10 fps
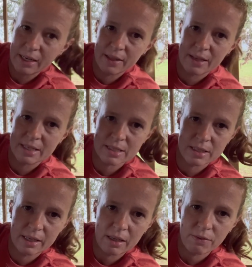in that
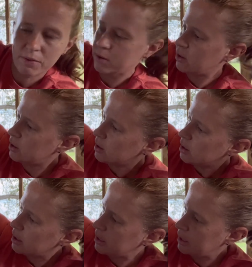sleeve.
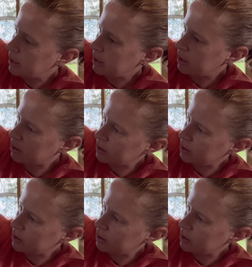And it